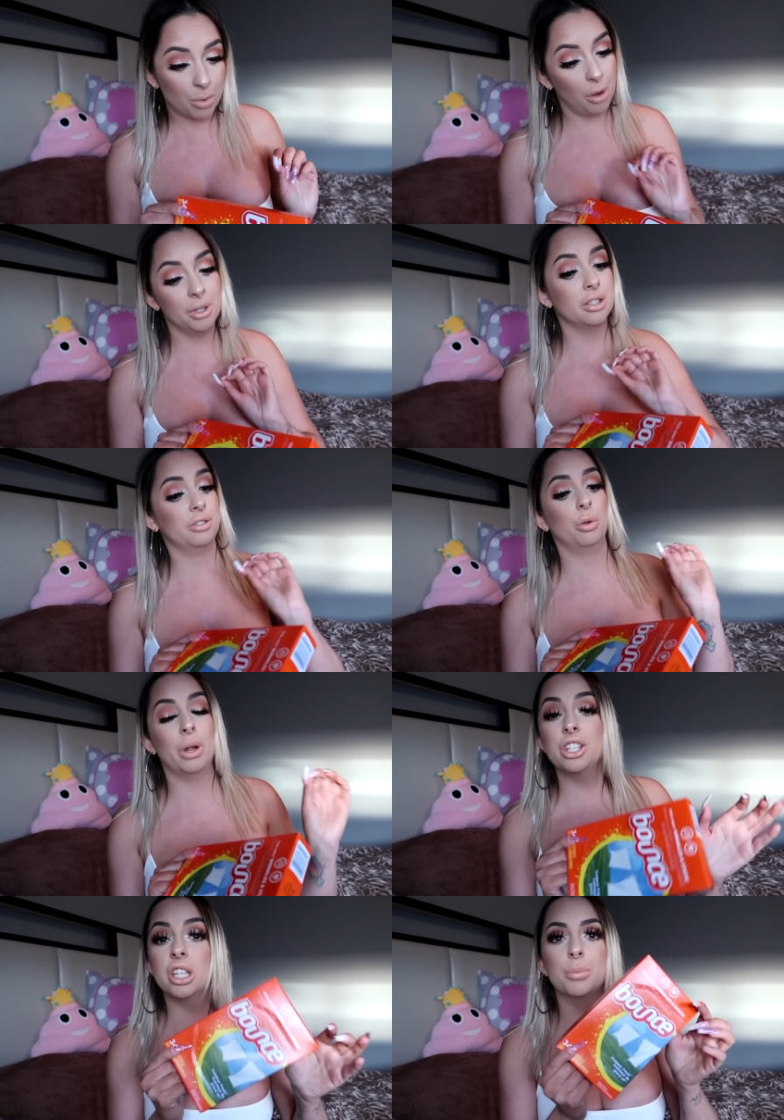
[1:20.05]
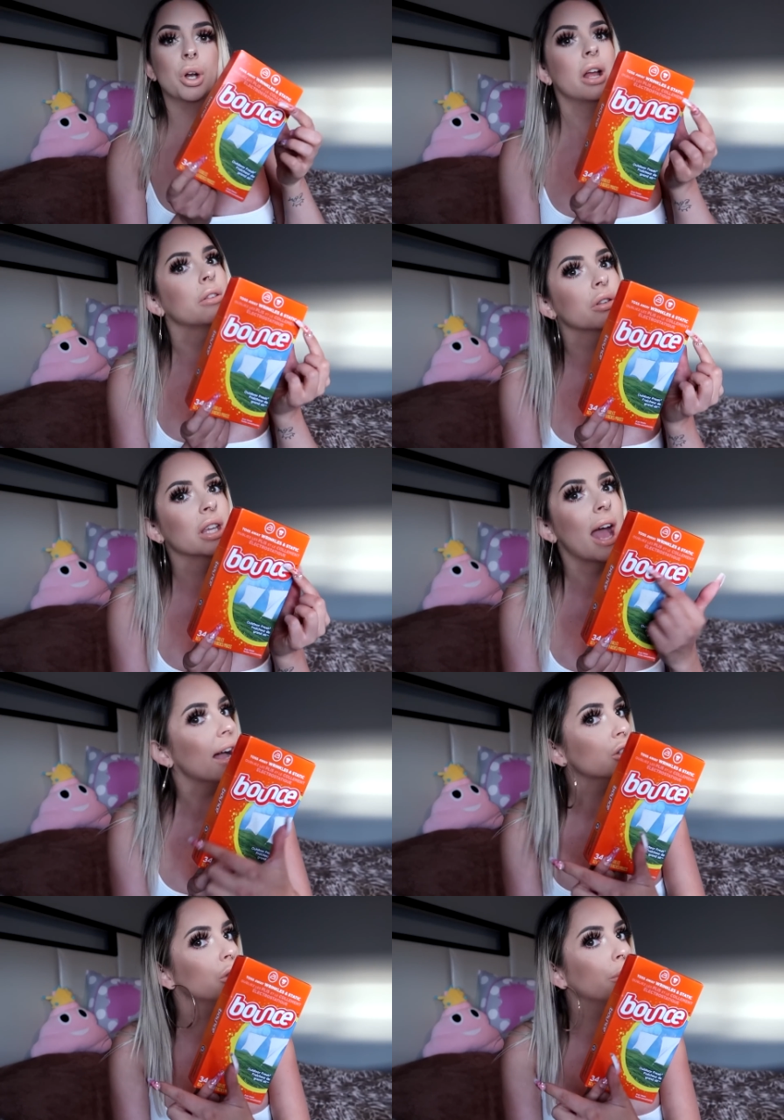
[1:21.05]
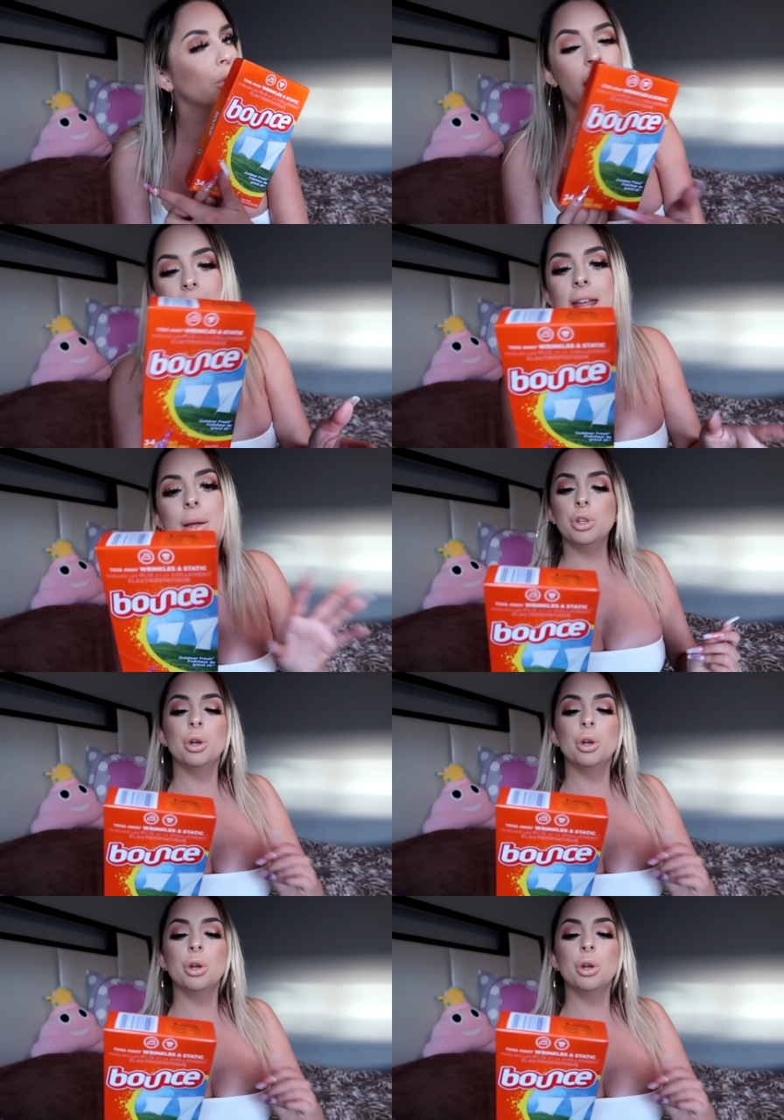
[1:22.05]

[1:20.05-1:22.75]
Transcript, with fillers: well because they're way cheaper and they're the actual brand name.